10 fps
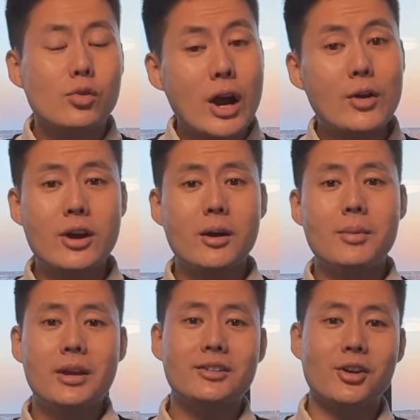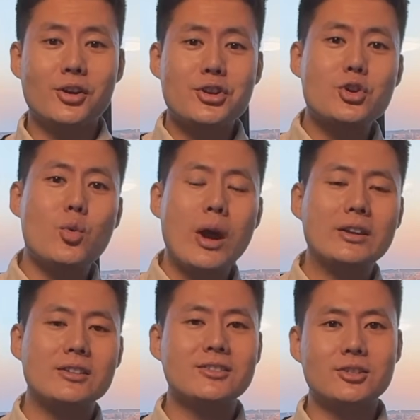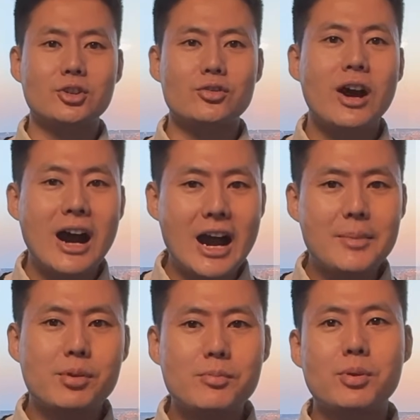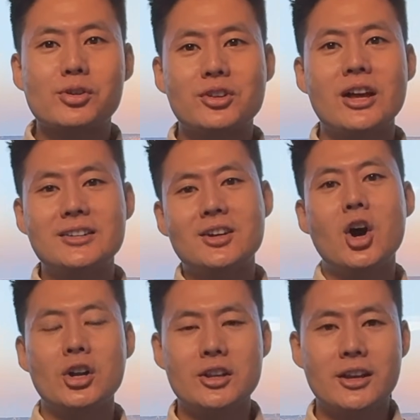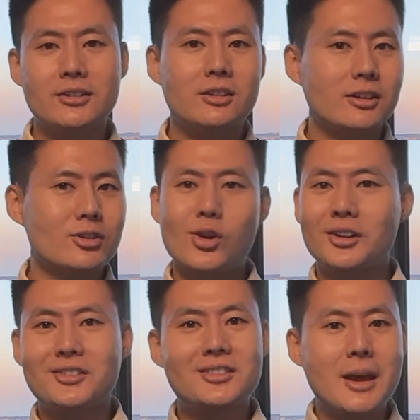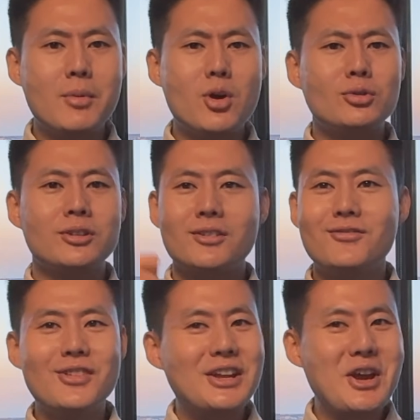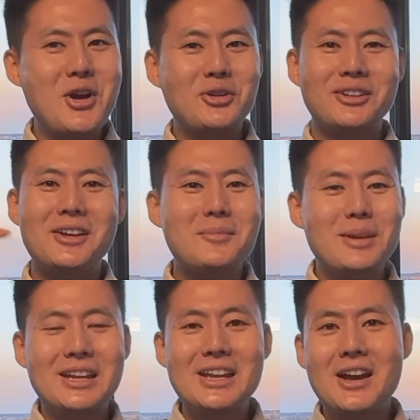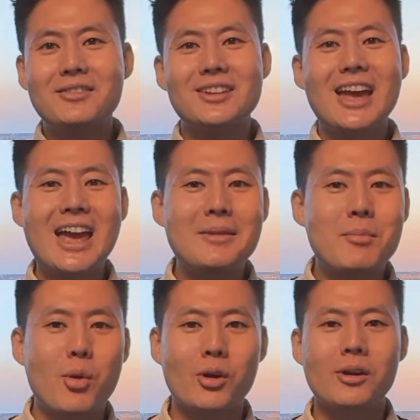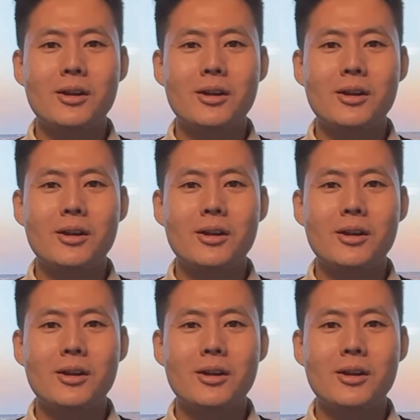RouteHub is our new way to serve hyper-personalized content across demos, videos, PDFs, and more